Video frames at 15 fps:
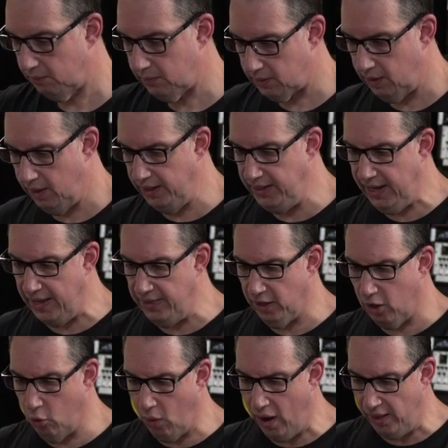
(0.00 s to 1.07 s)
Again, the
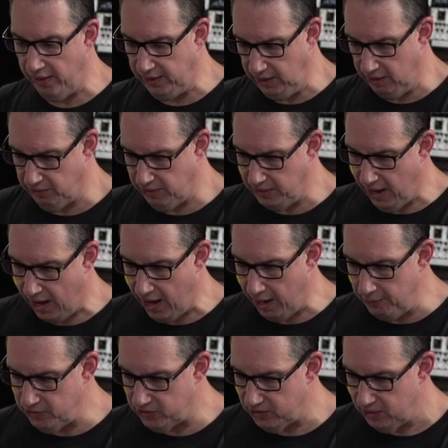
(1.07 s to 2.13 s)
quality of the knobs